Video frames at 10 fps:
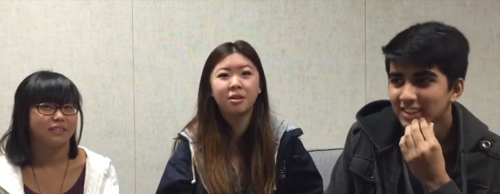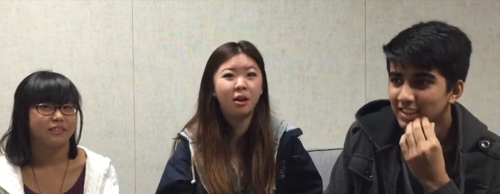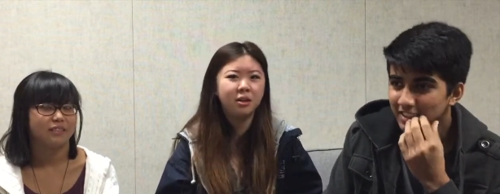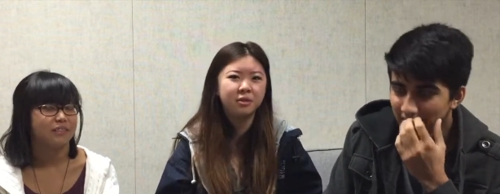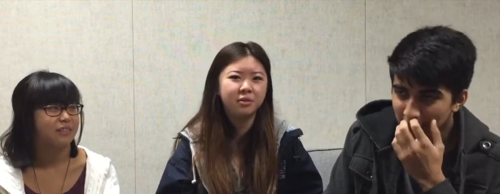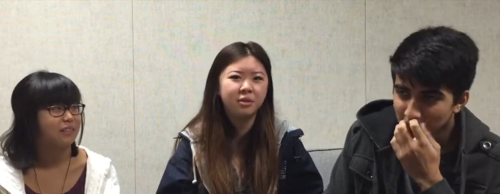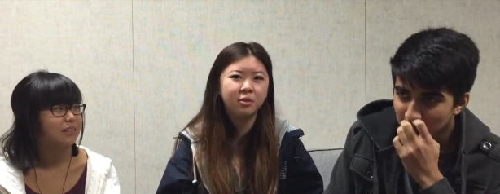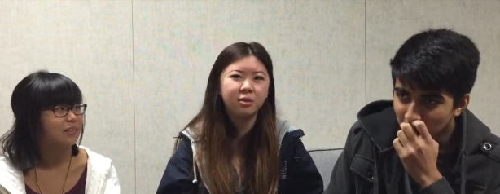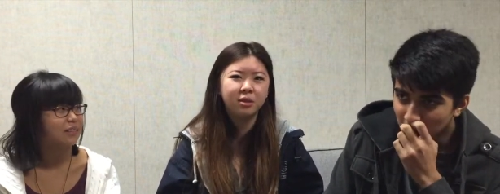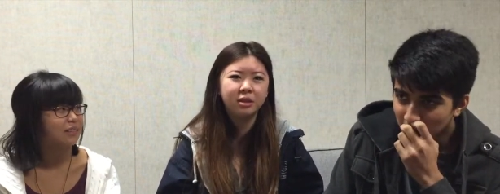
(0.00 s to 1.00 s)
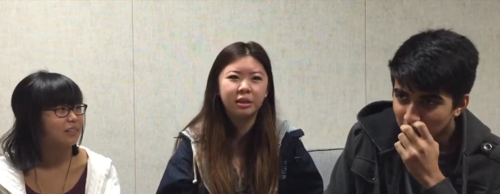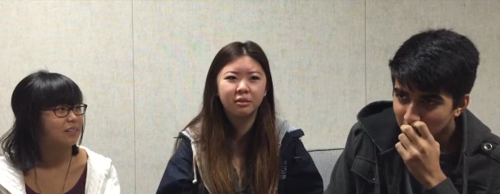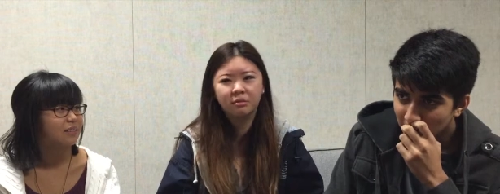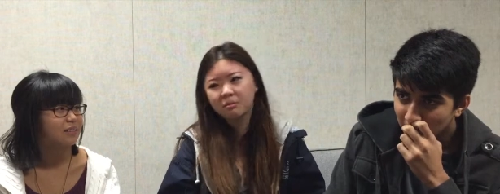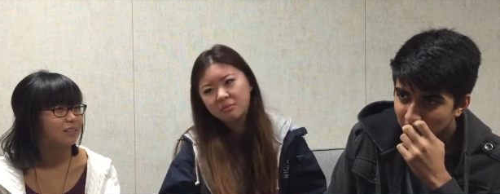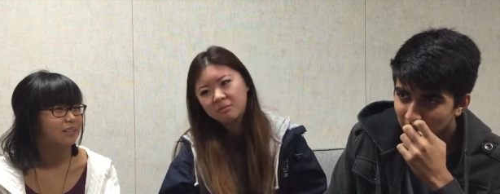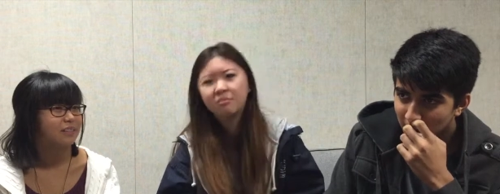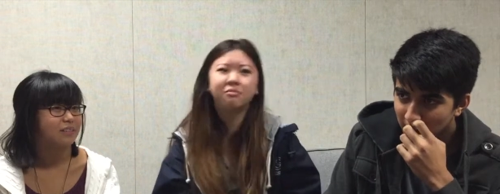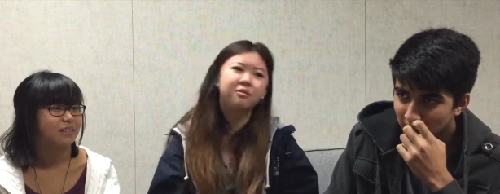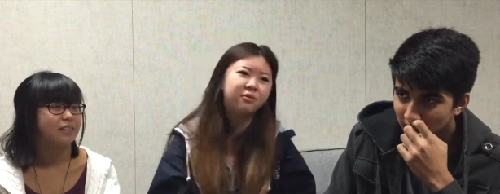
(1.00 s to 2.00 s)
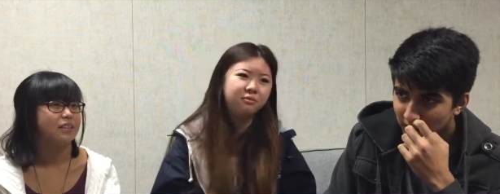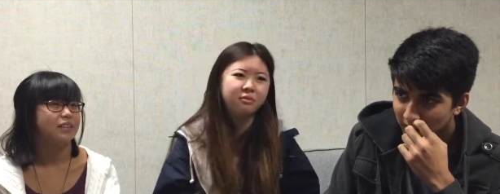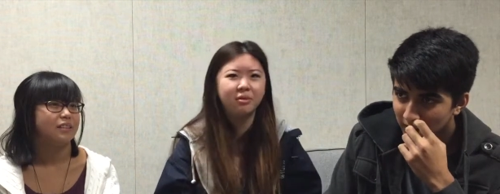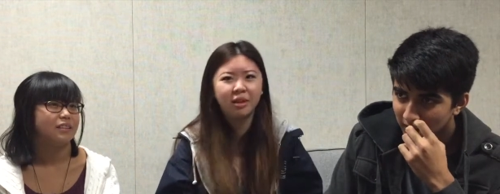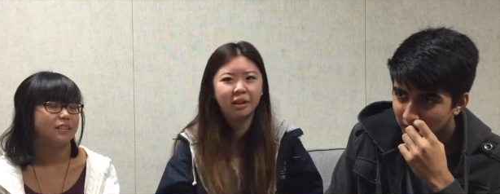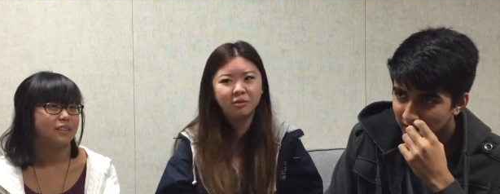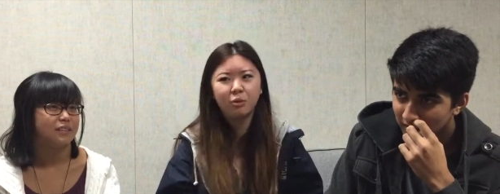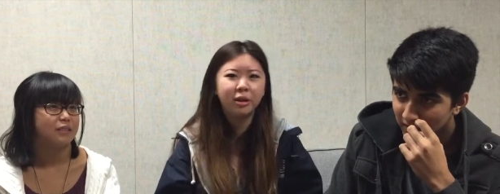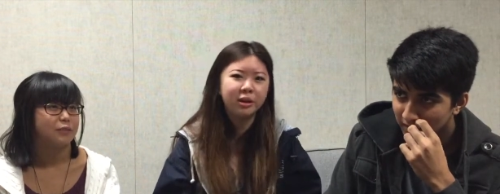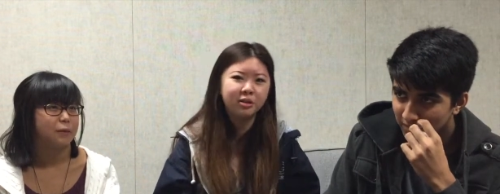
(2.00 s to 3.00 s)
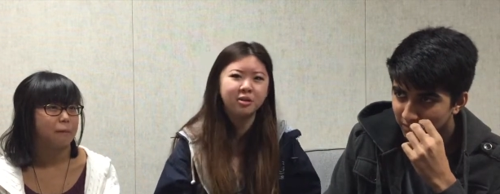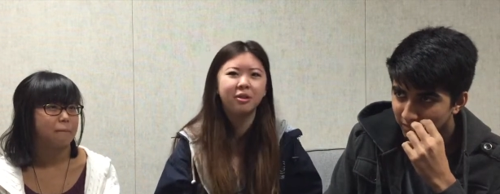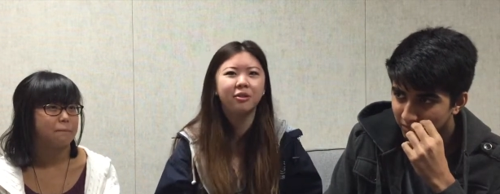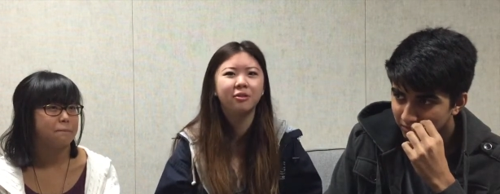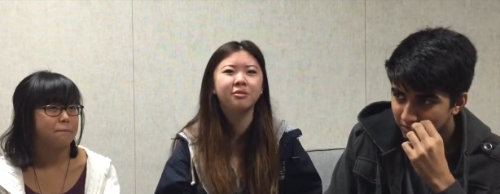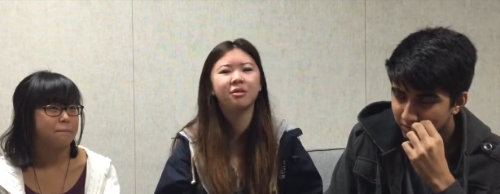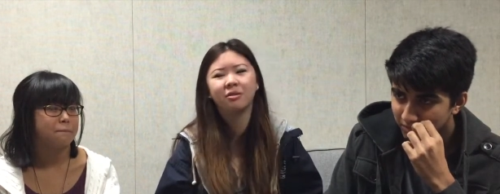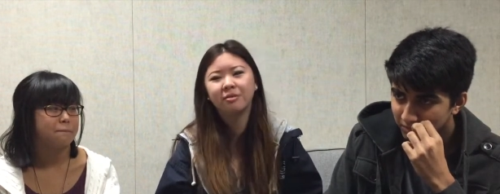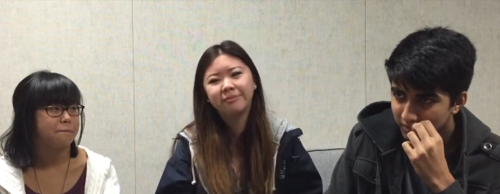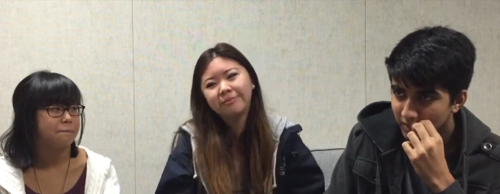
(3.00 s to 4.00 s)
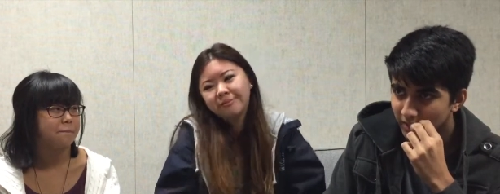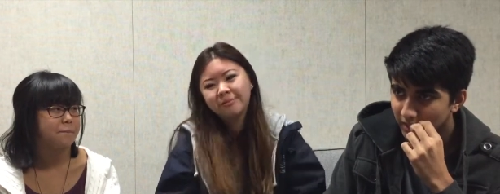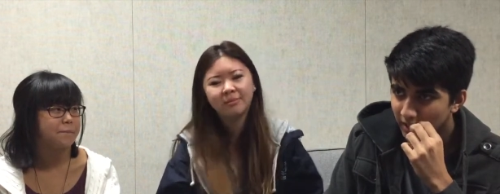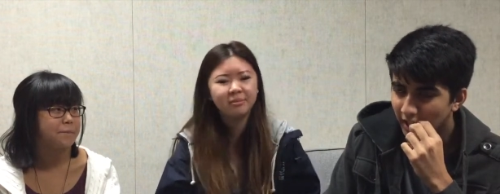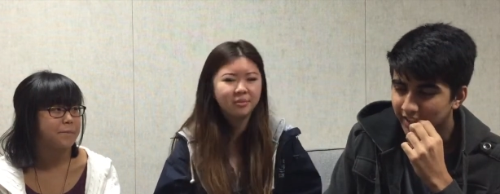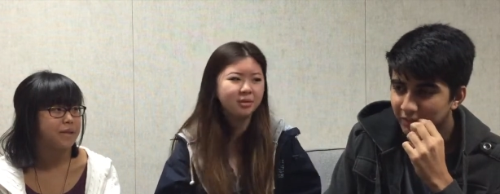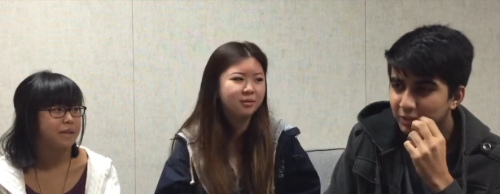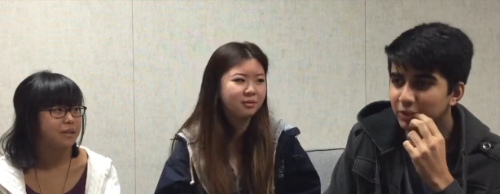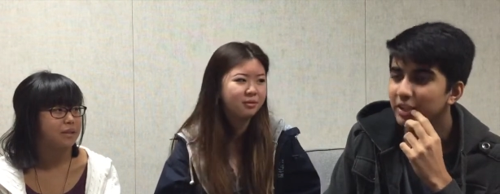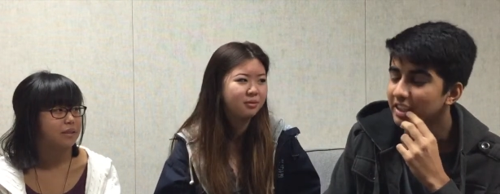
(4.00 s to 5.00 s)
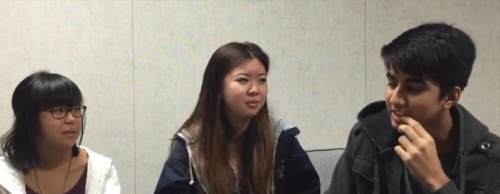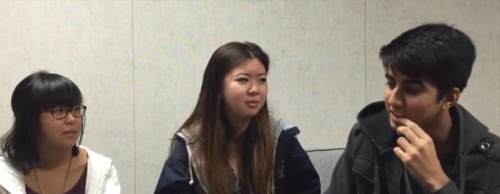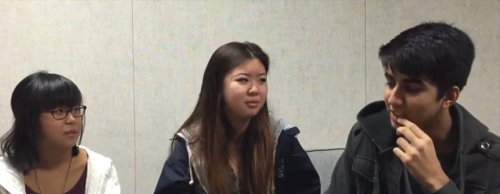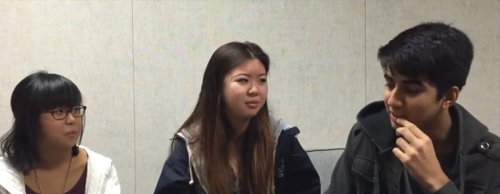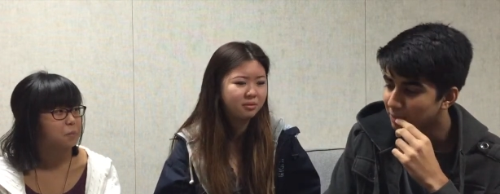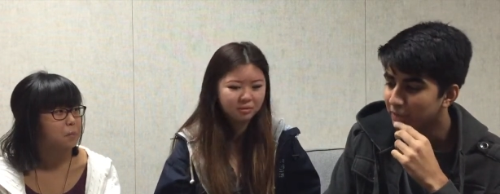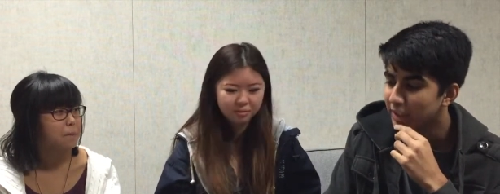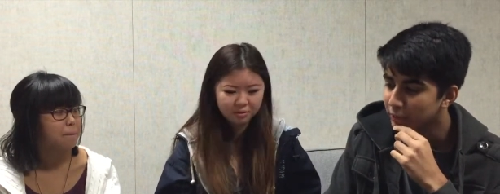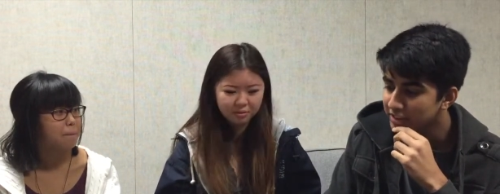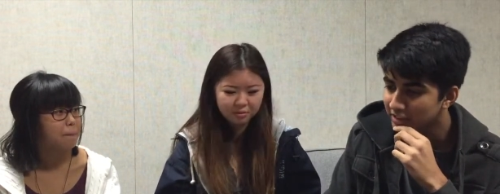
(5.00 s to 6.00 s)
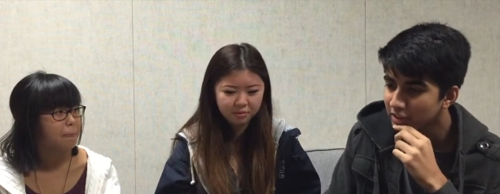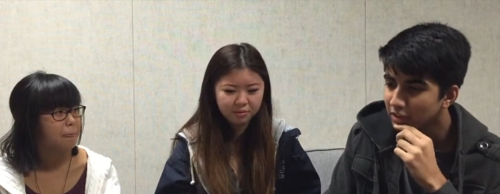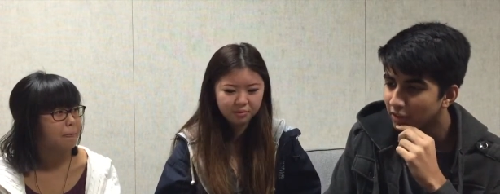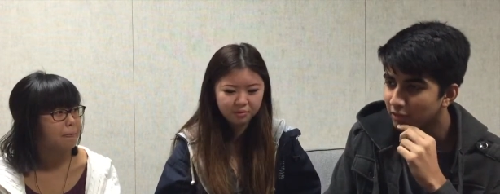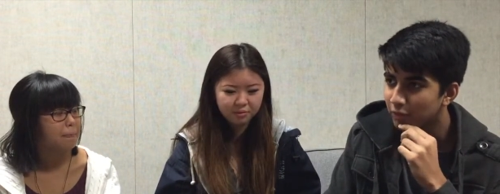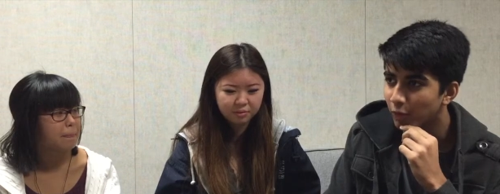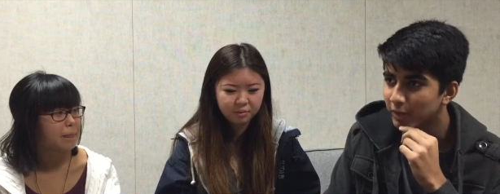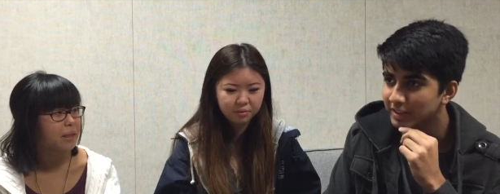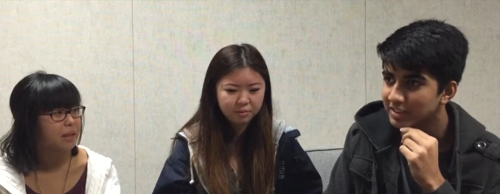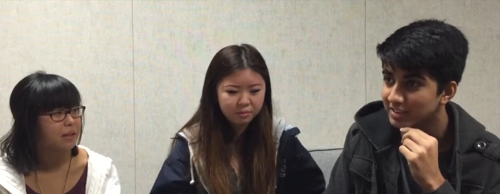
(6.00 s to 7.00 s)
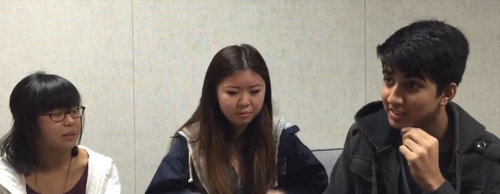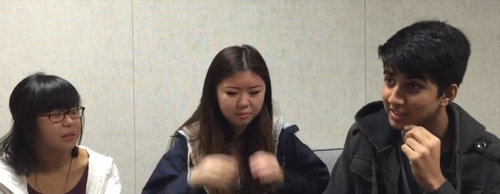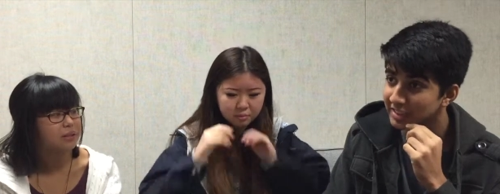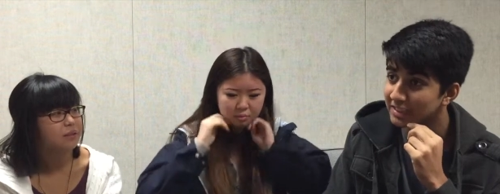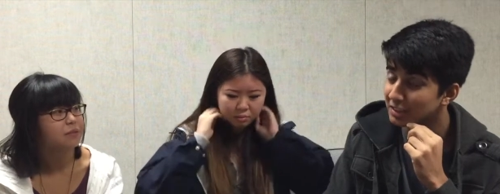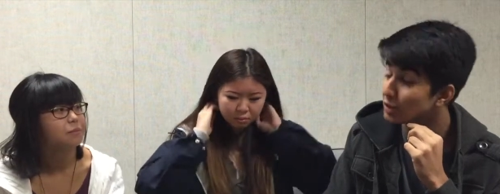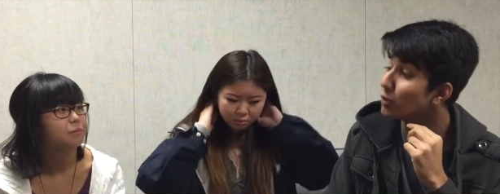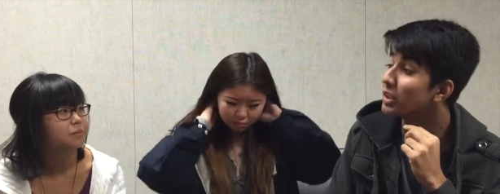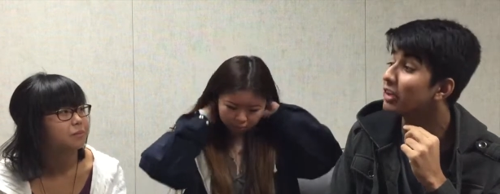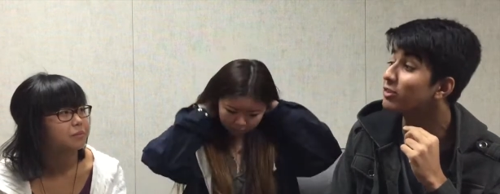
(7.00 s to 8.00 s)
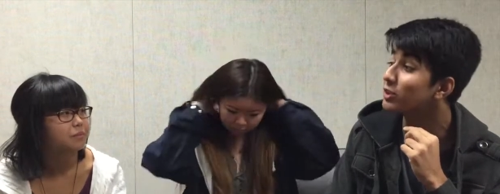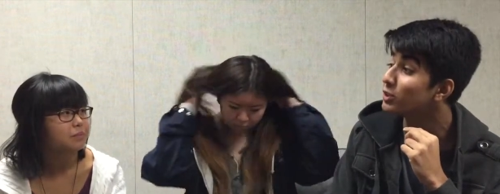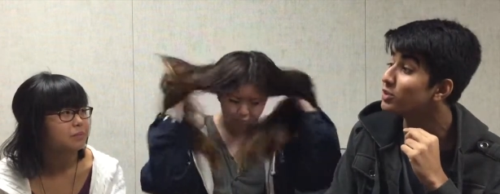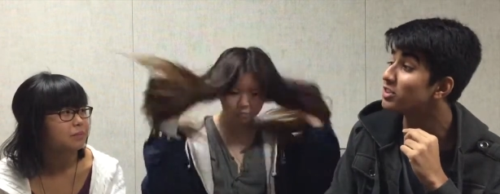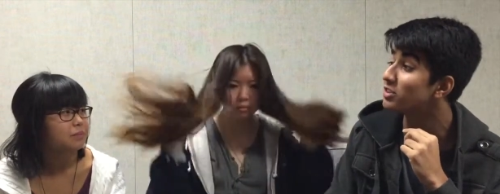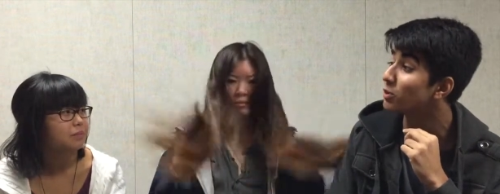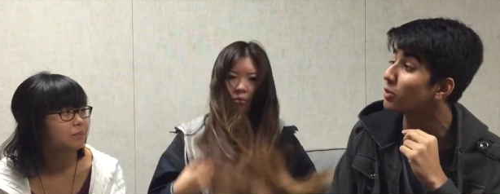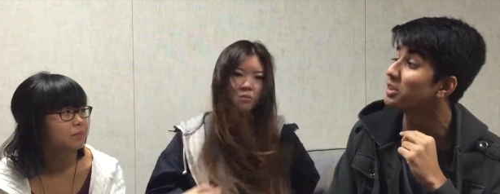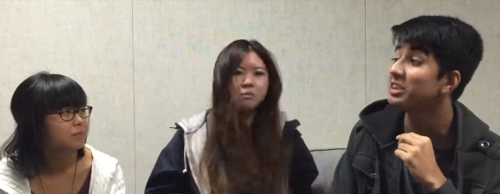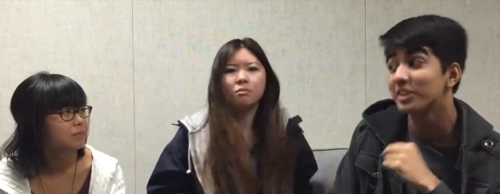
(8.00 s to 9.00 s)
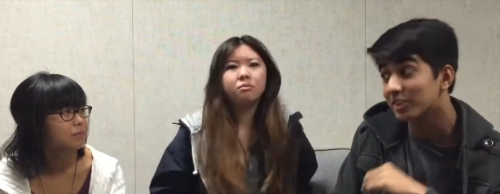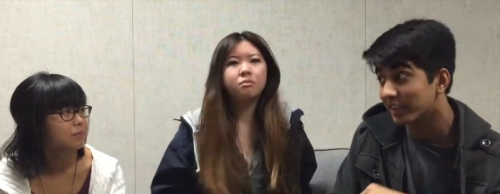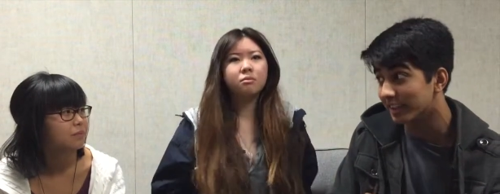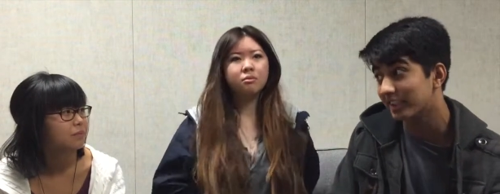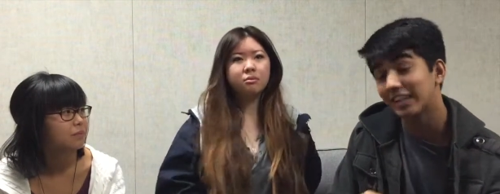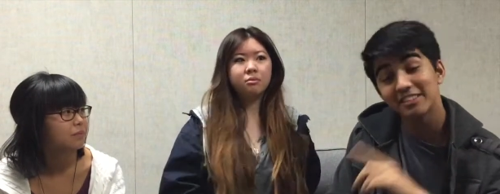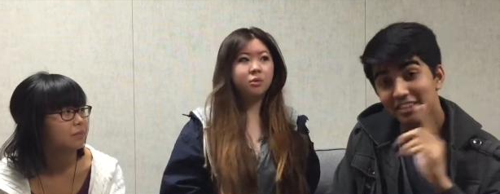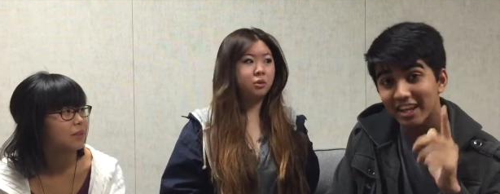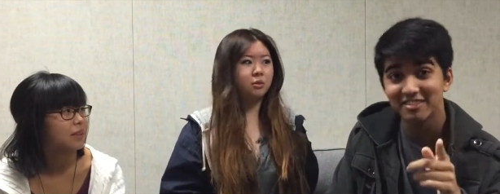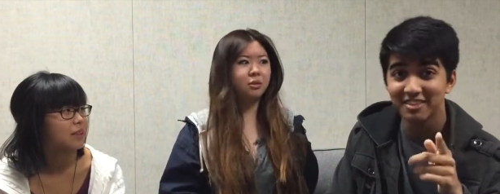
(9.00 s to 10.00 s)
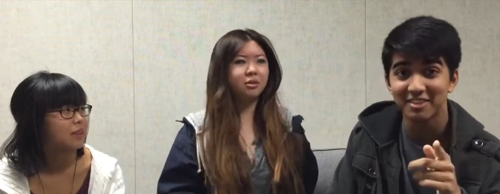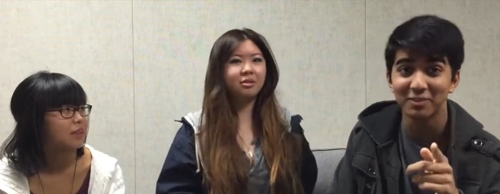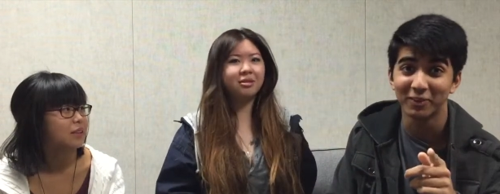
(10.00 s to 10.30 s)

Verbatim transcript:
Speaker 1: a lot different than it was like like 20 years ago. Mm-hmm. So.
Speaker 2: I think we do that in general, but like we still avoid certain things. No one ever uses the word niggardly. That's an SAT